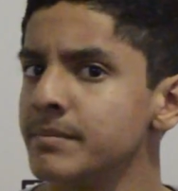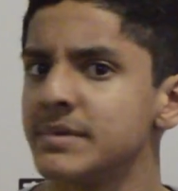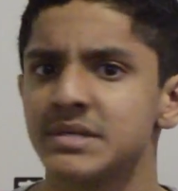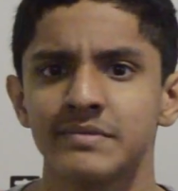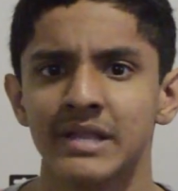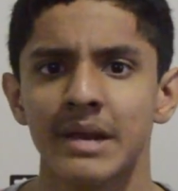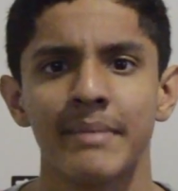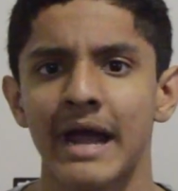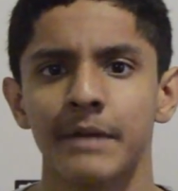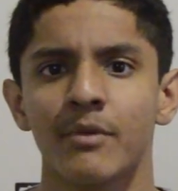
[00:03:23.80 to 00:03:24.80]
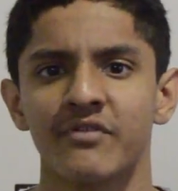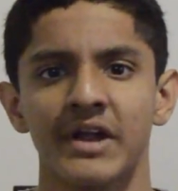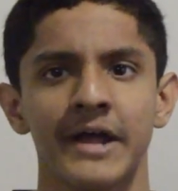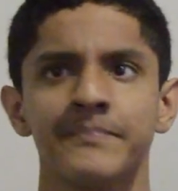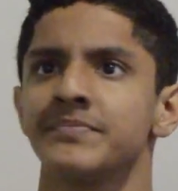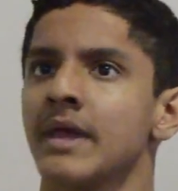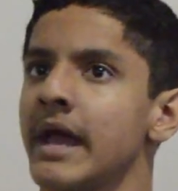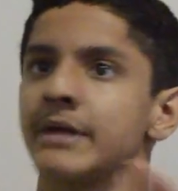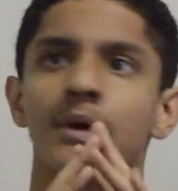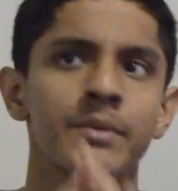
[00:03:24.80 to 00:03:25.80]
just let it back up overnight,
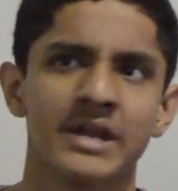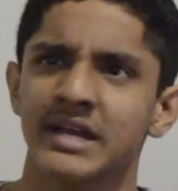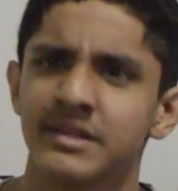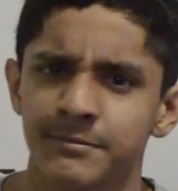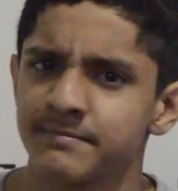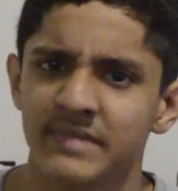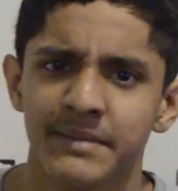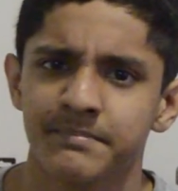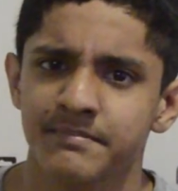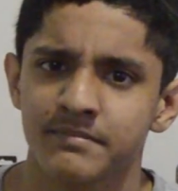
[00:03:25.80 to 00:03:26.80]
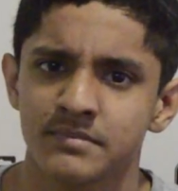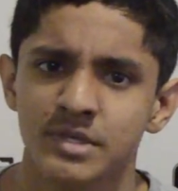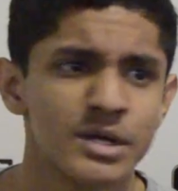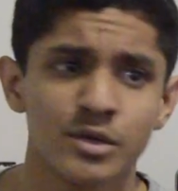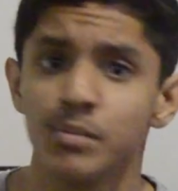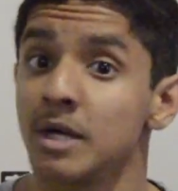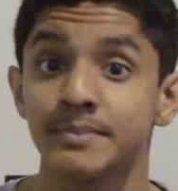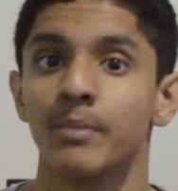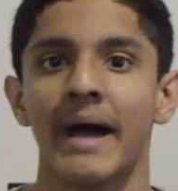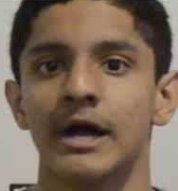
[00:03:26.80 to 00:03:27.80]
and you're probably gonna get you can do
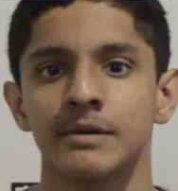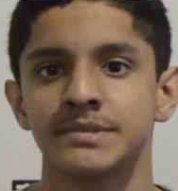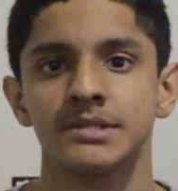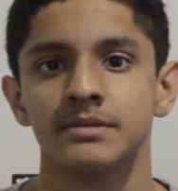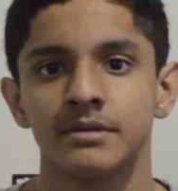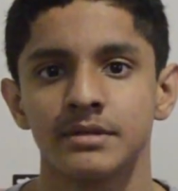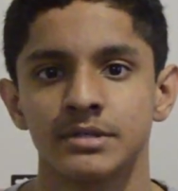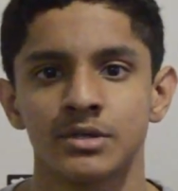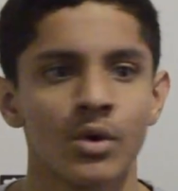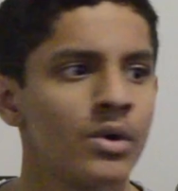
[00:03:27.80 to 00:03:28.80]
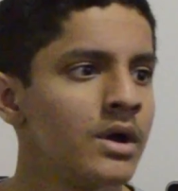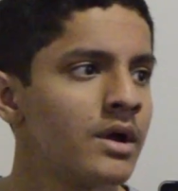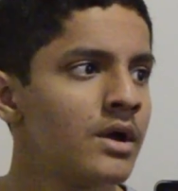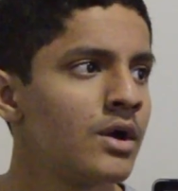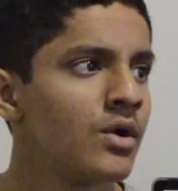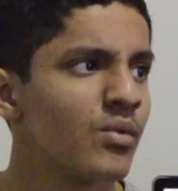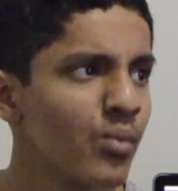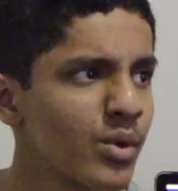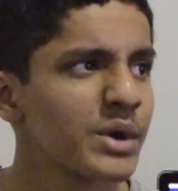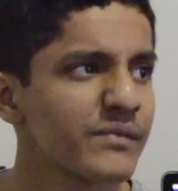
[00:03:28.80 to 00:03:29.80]
multiple backups. So
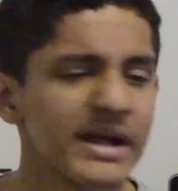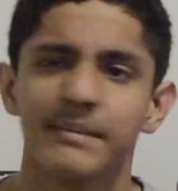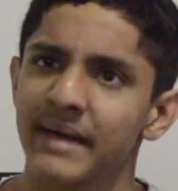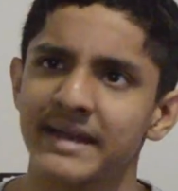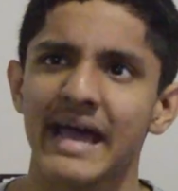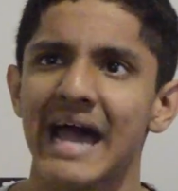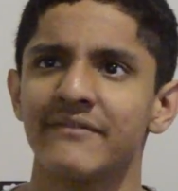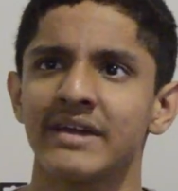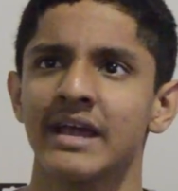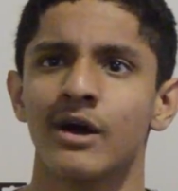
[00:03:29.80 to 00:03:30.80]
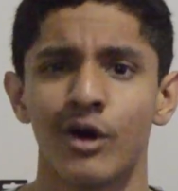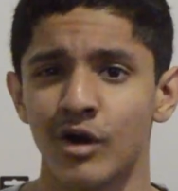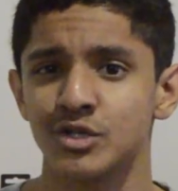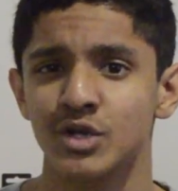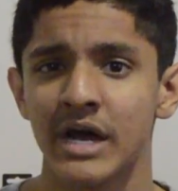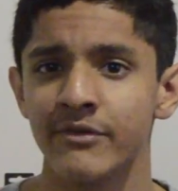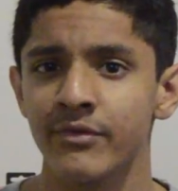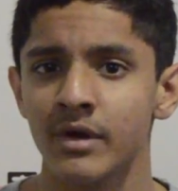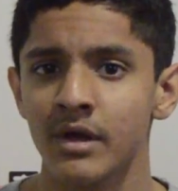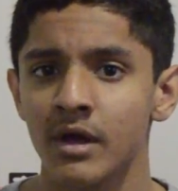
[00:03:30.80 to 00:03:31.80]
wouldn't recommend having a hard drive,
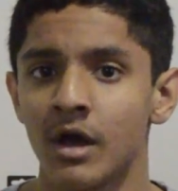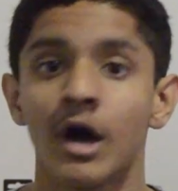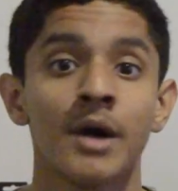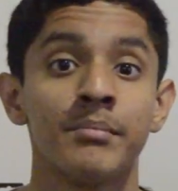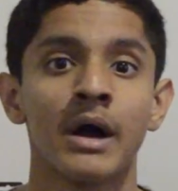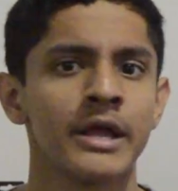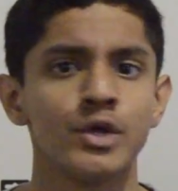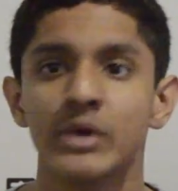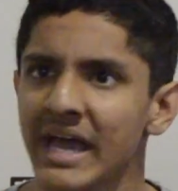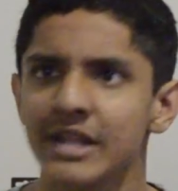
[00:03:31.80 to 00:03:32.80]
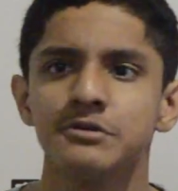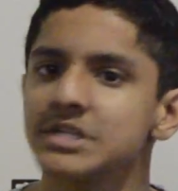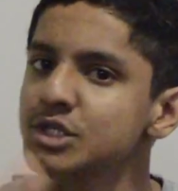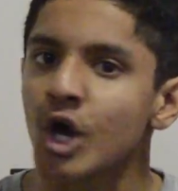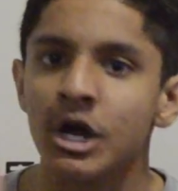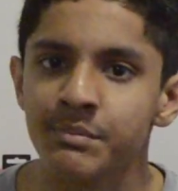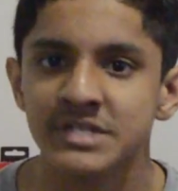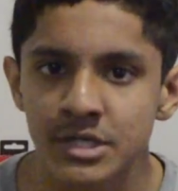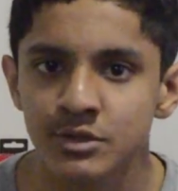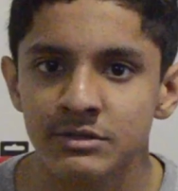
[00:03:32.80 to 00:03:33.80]
but you can use it. It's
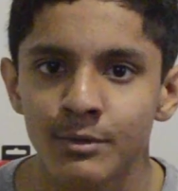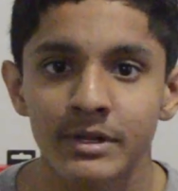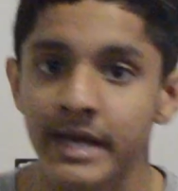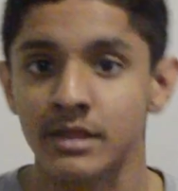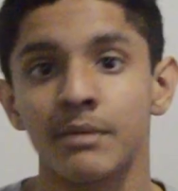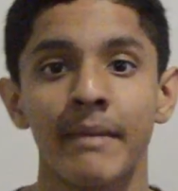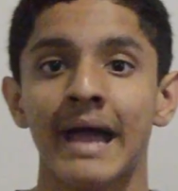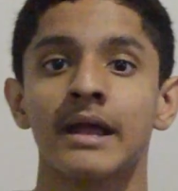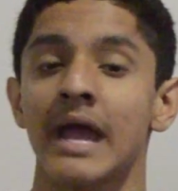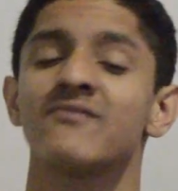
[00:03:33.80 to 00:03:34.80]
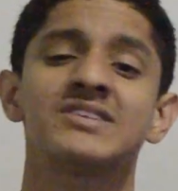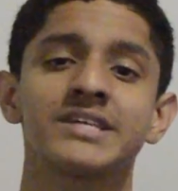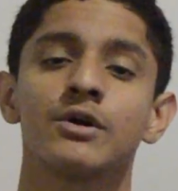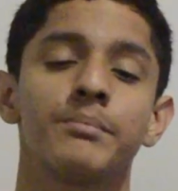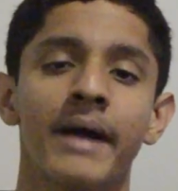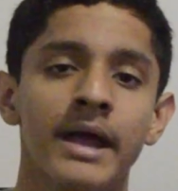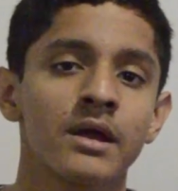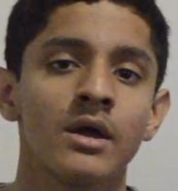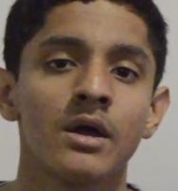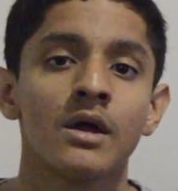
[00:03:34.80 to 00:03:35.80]
100% usable. Like the Mac, every single Mac,
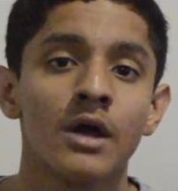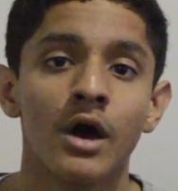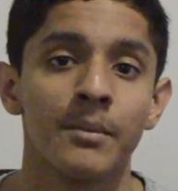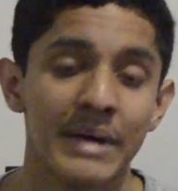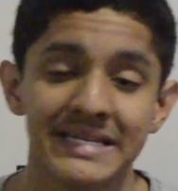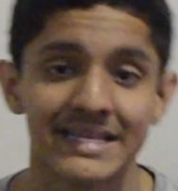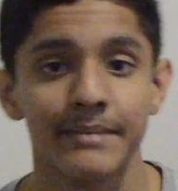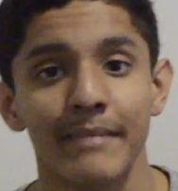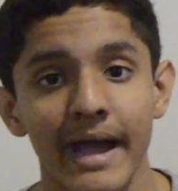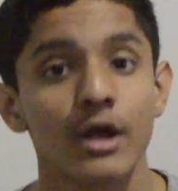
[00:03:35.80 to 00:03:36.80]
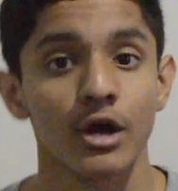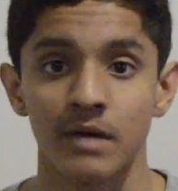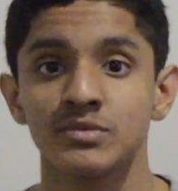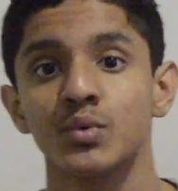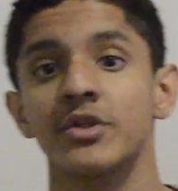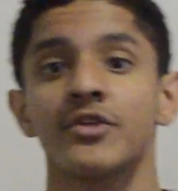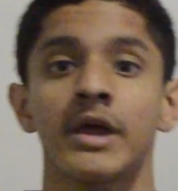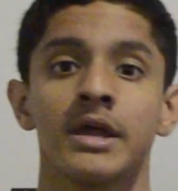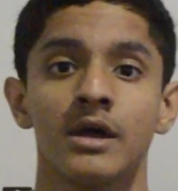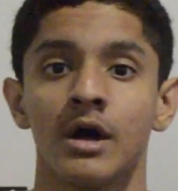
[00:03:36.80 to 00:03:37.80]
baseline Mac comes with a